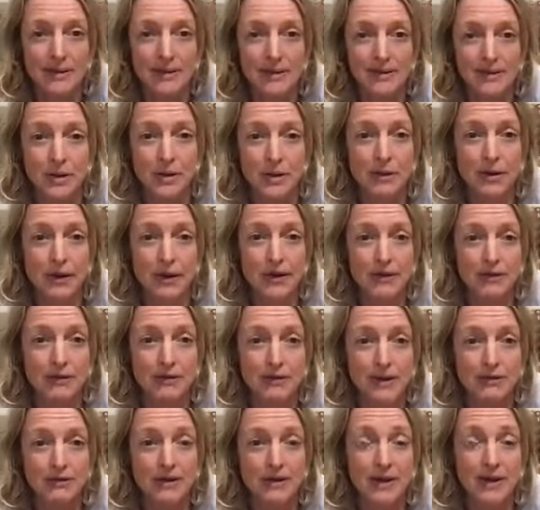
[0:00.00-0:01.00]
Great,
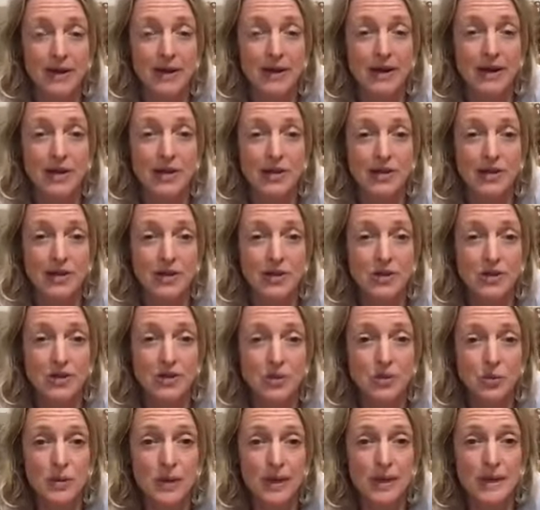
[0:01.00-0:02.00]
Fifi. Nice
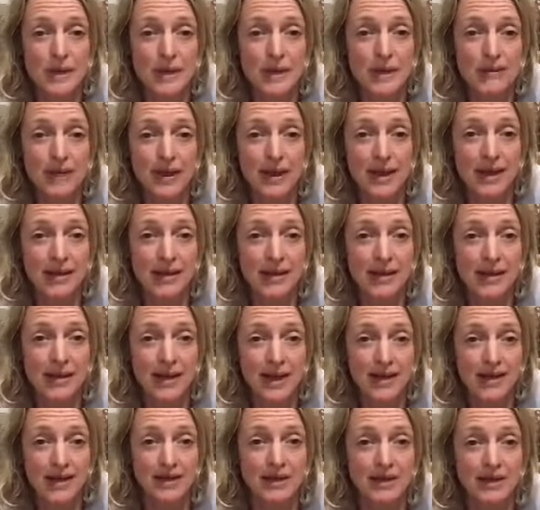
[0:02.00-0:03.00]
tweezing of inner
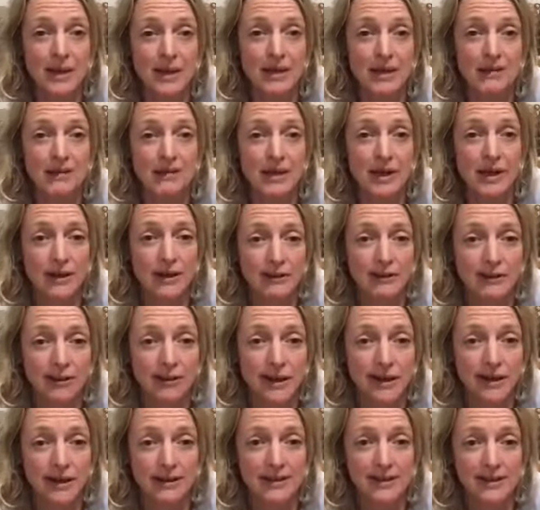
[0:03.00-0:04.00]
legs as well.
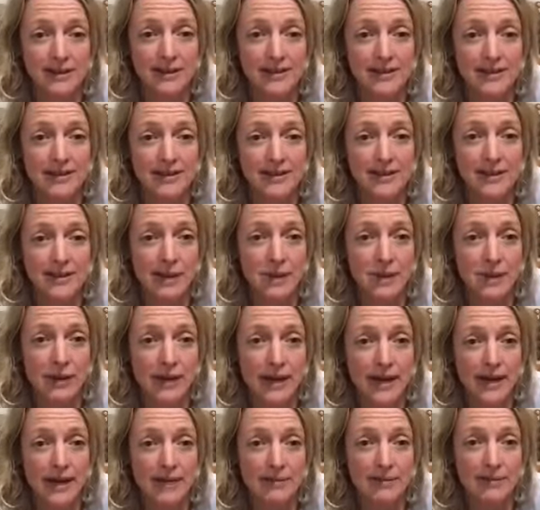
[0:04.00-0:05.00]
Lovely. That's it.
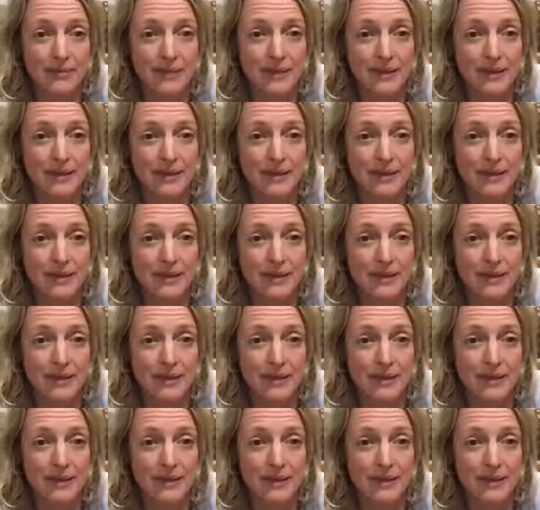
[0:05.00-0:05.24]
Great, Em.